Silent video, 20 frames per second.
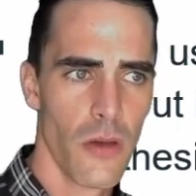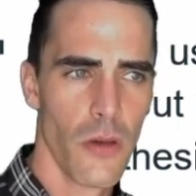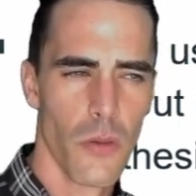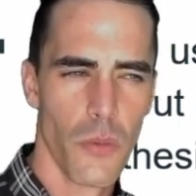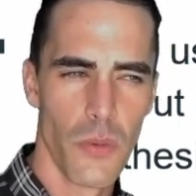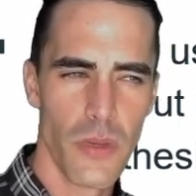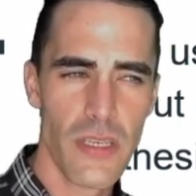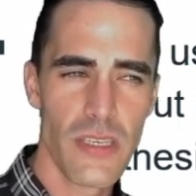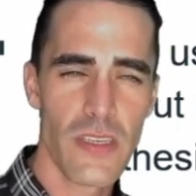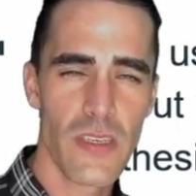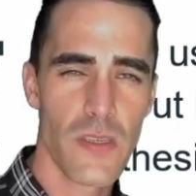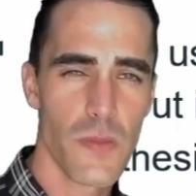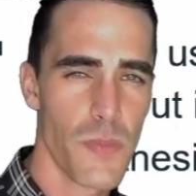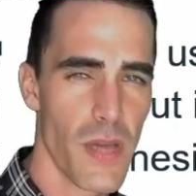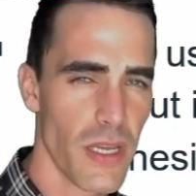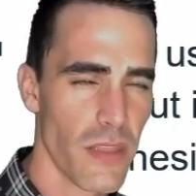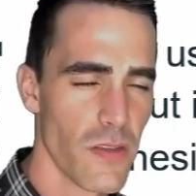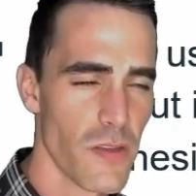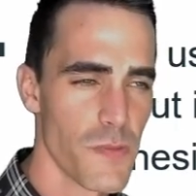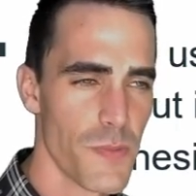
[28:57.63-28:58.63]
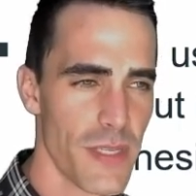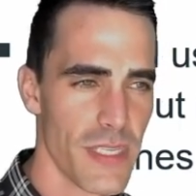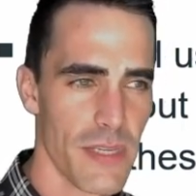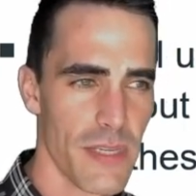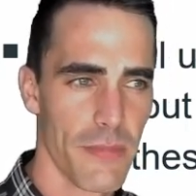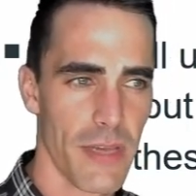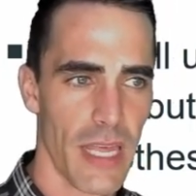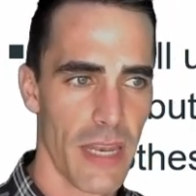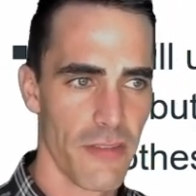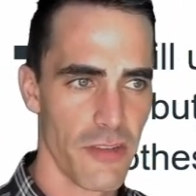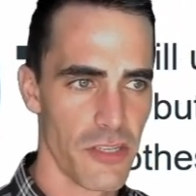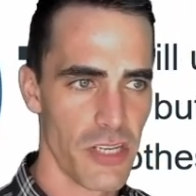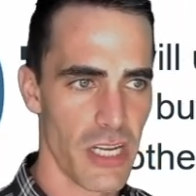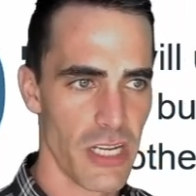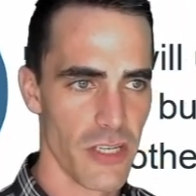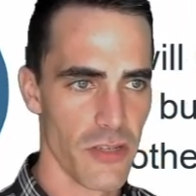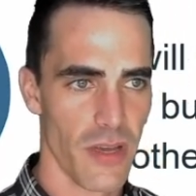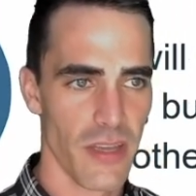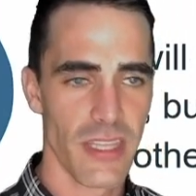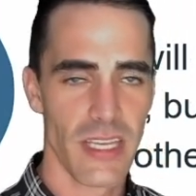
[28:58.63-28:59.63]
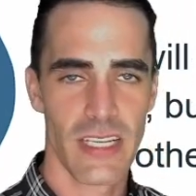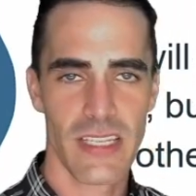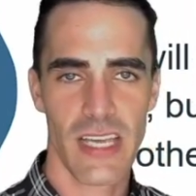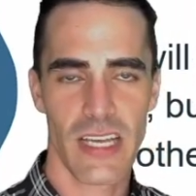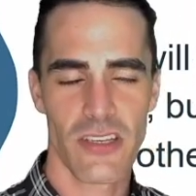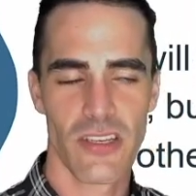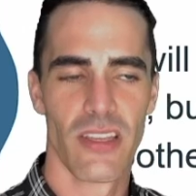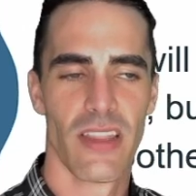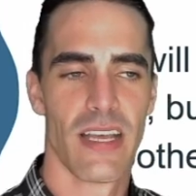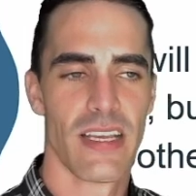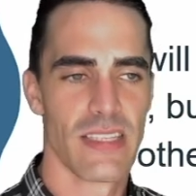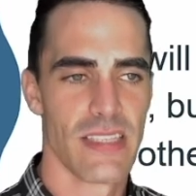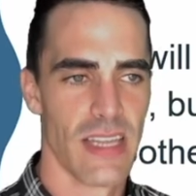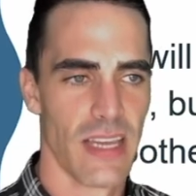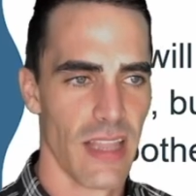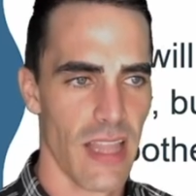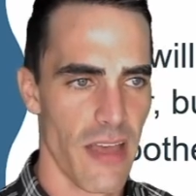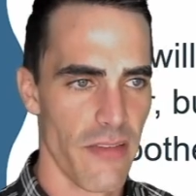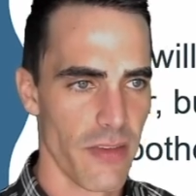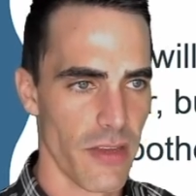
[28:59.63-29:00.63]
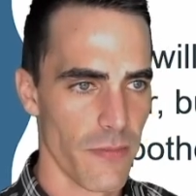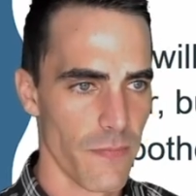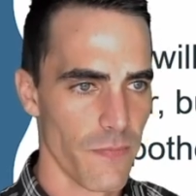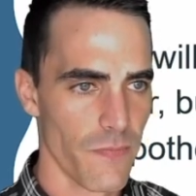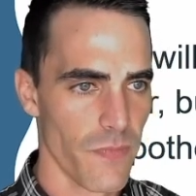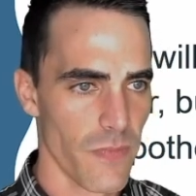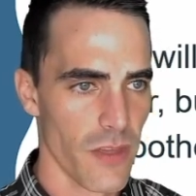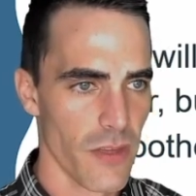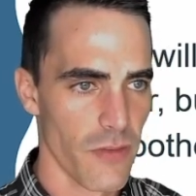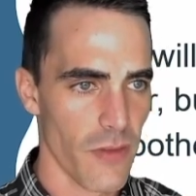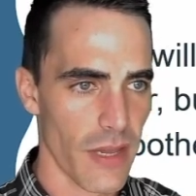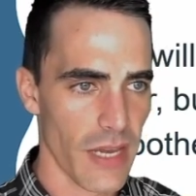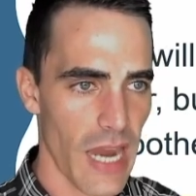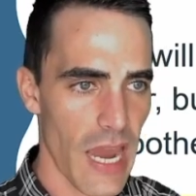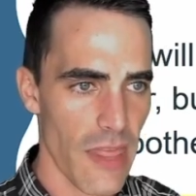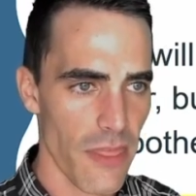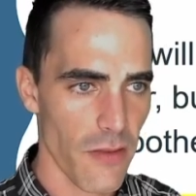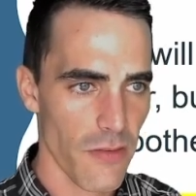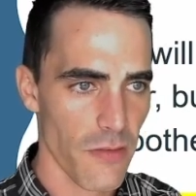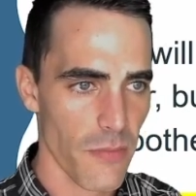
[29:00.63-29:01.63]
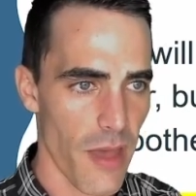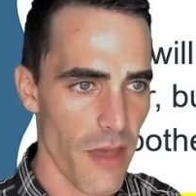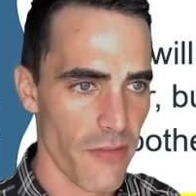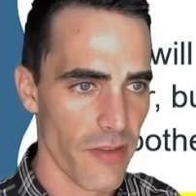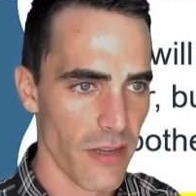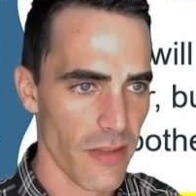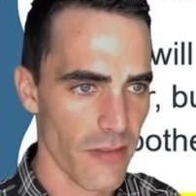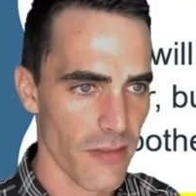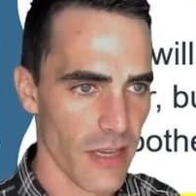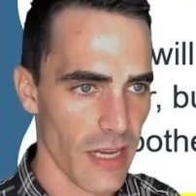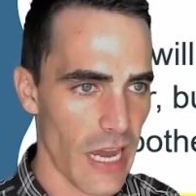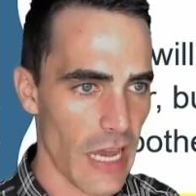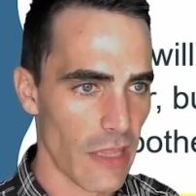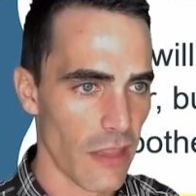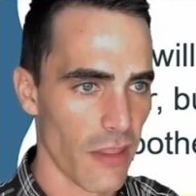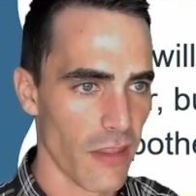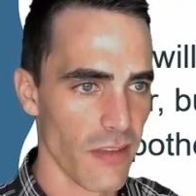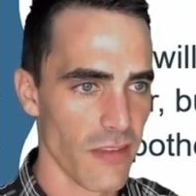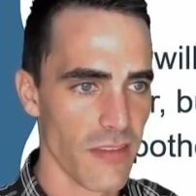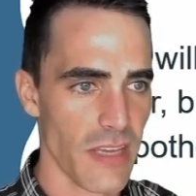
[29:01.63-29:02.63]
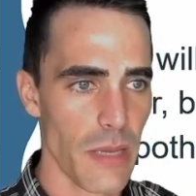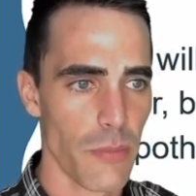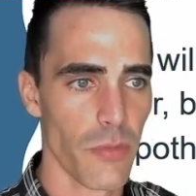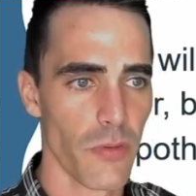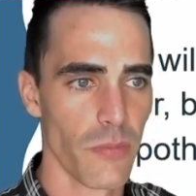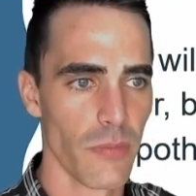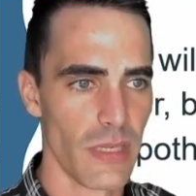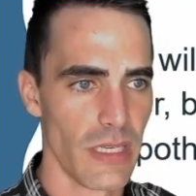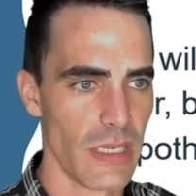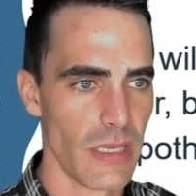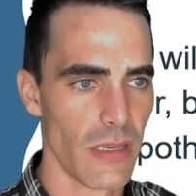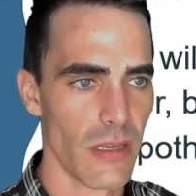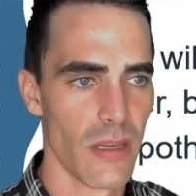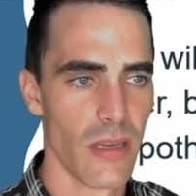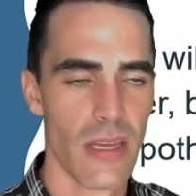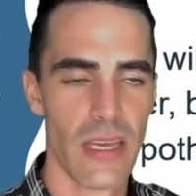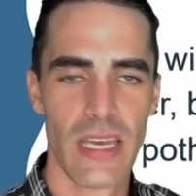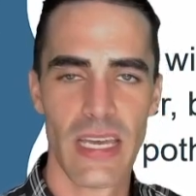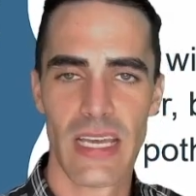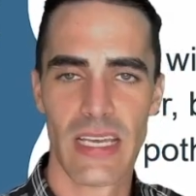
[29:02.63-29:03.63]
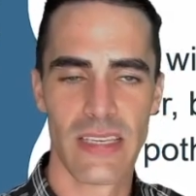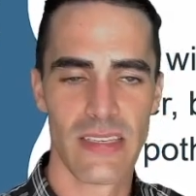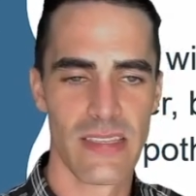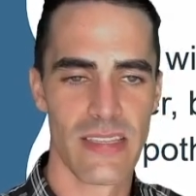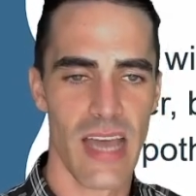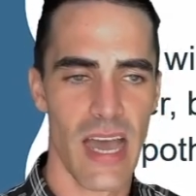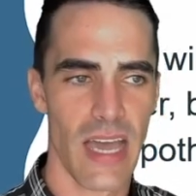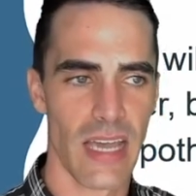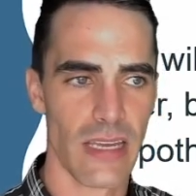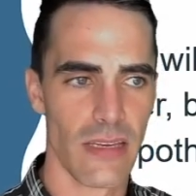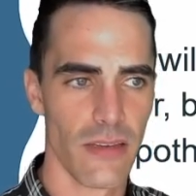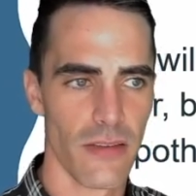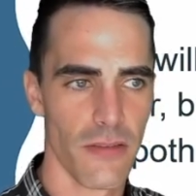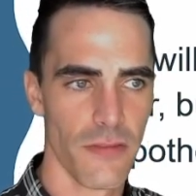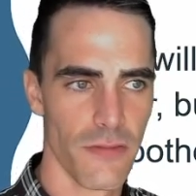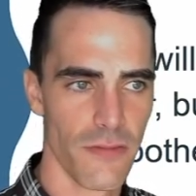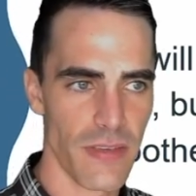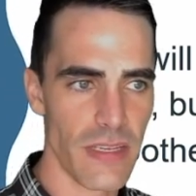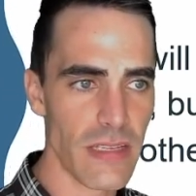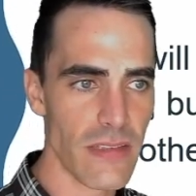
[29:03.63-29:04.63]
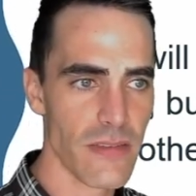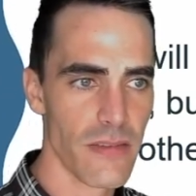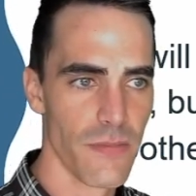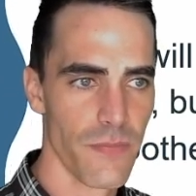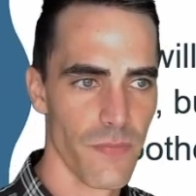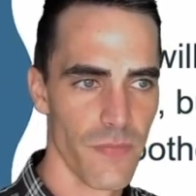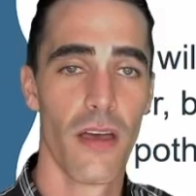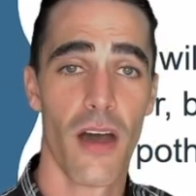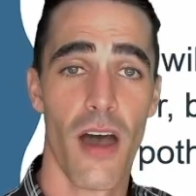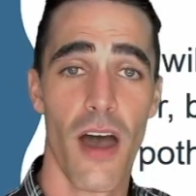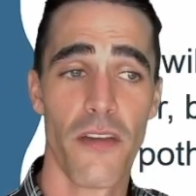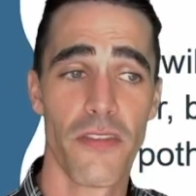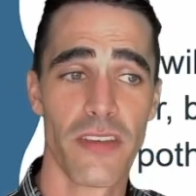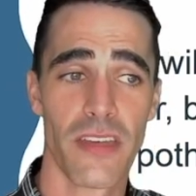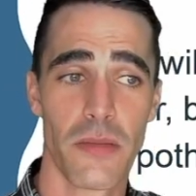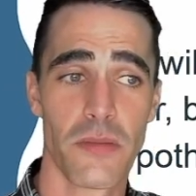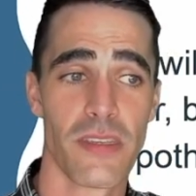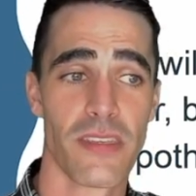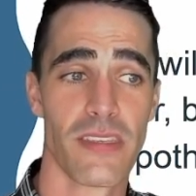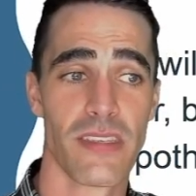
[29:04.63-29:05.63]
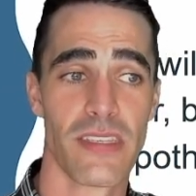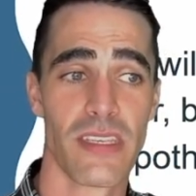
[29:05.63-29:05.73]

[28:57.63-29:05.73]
We suspect there's been some kind of a change. I think it's actually less than 11. So I gather some evidence. I gather the sample mean is 9 feet. Oftentimes this is